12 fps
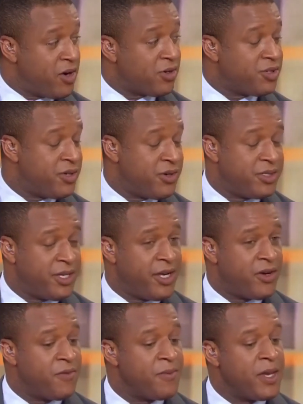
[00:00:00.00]
cautionary
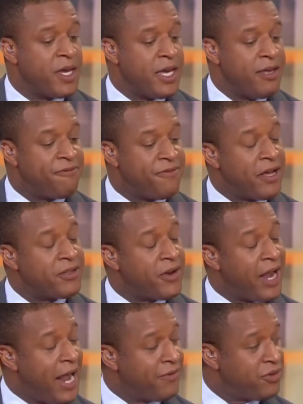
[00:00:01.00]
tale, he found
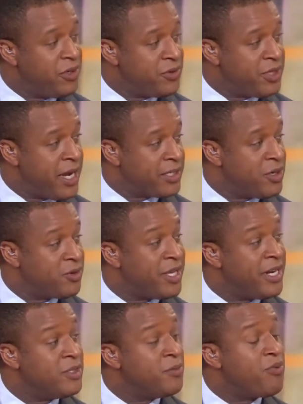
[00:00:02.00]
out after he was diagnosed
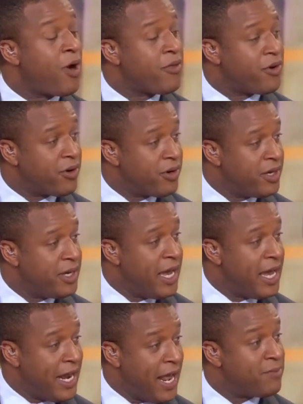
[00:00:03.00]
that his brother
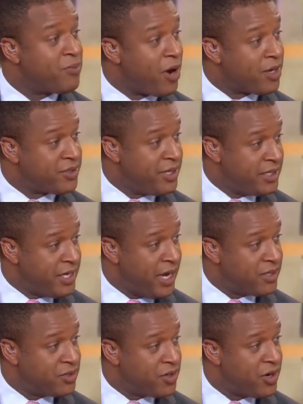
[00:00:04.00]
had had prostate
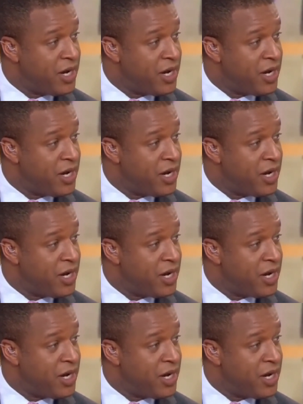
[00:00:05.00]
cancer.